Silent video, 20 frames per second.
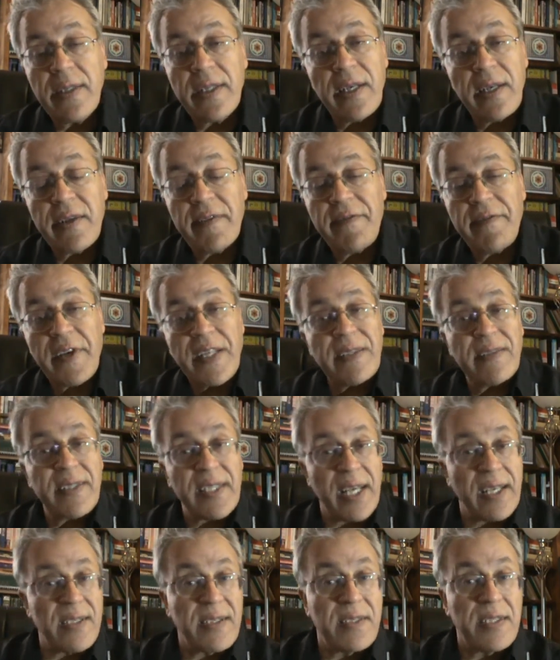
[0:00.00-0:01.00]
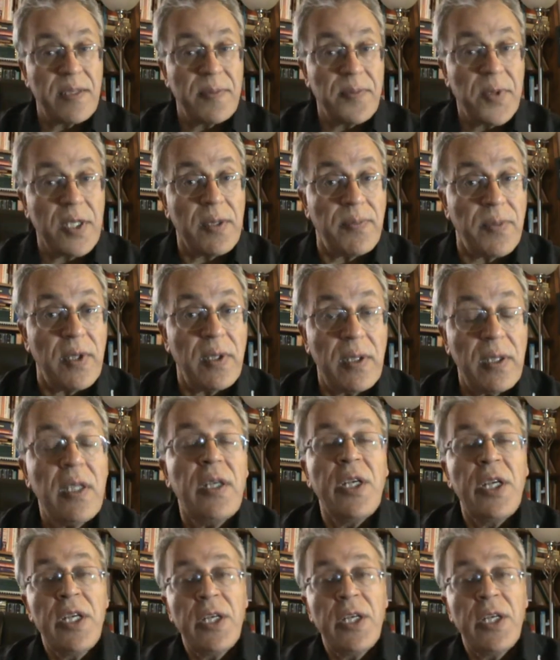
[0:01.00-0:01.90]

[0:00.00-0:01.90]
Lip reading: they are fantastic people